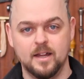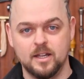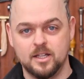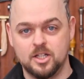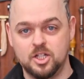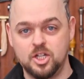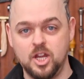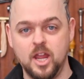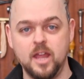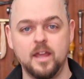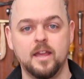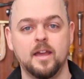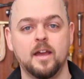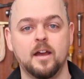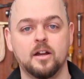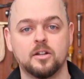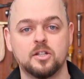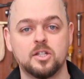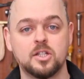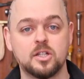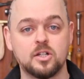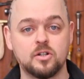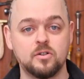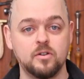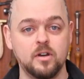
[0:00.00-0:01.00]
check out
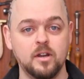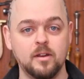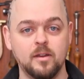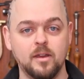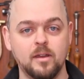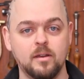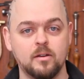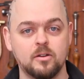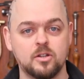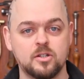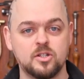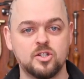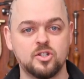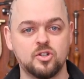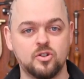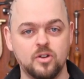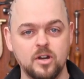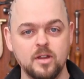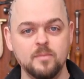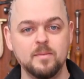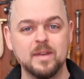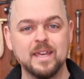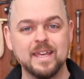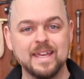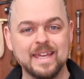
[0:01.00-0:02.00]
screaming
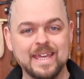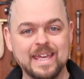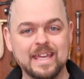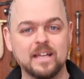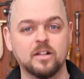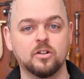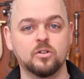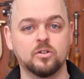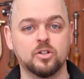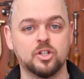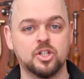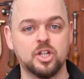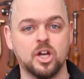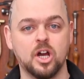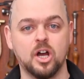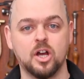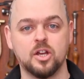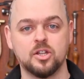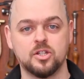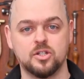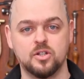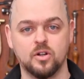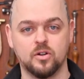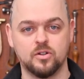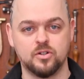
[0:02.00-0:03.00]
eagle
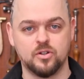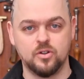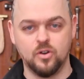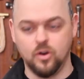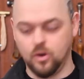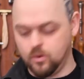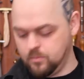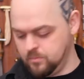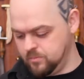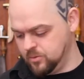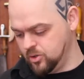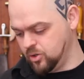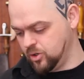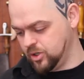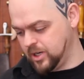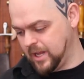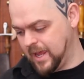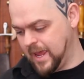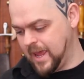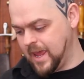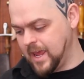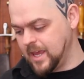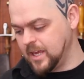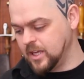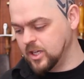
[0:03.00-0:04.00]
guitars dot com dot
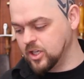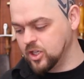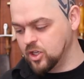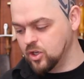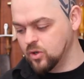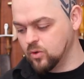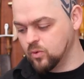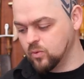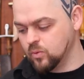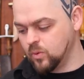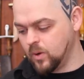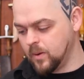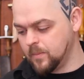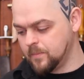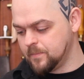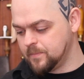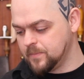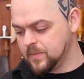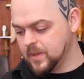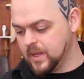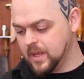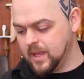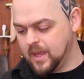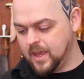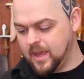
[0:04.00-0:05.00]
A U.
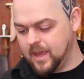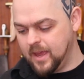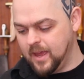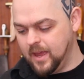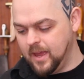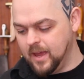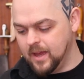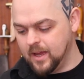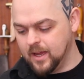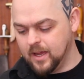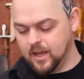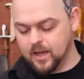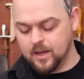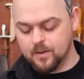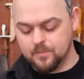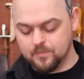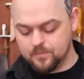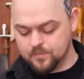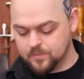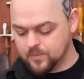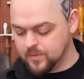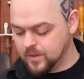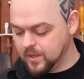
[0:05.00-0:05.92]
Um,